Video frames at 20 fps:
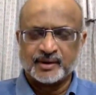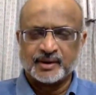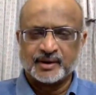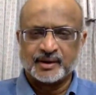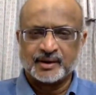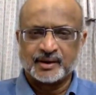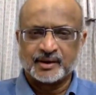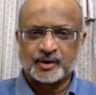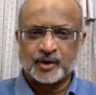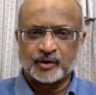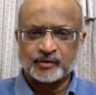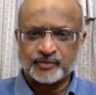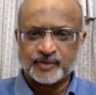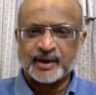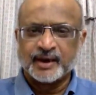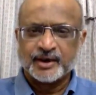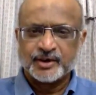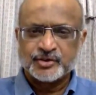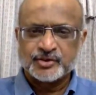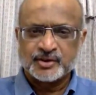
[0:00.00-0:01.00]

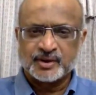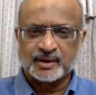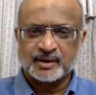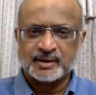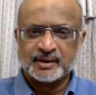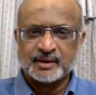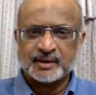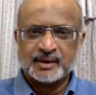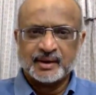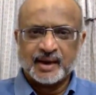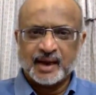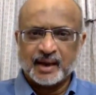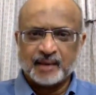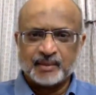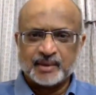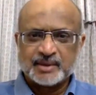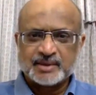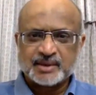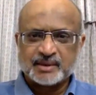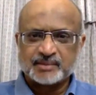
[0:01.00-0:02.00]
confidential. I mean,
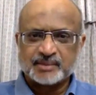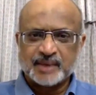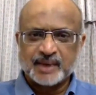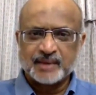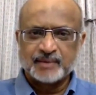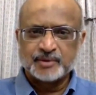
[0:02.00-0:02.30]
sometimes